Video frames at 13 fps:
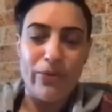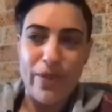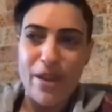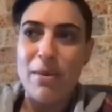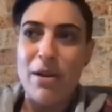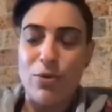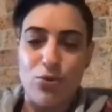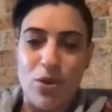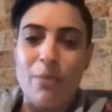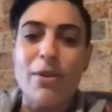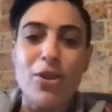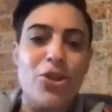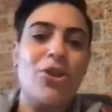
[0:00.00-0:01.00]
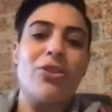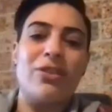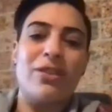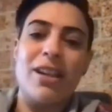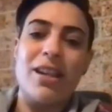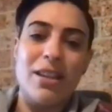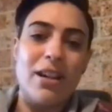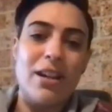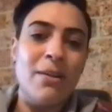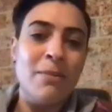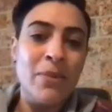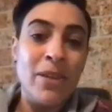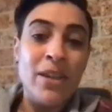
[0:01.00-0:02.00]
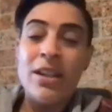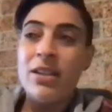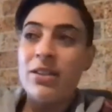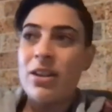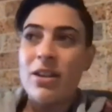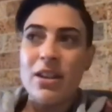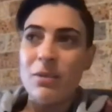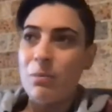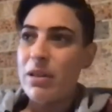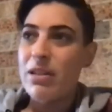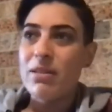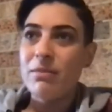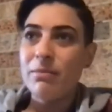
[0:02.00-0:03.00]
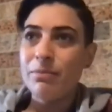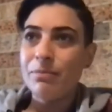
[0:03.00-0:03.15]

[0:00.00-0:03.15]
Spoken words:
female drumming show together. So it's been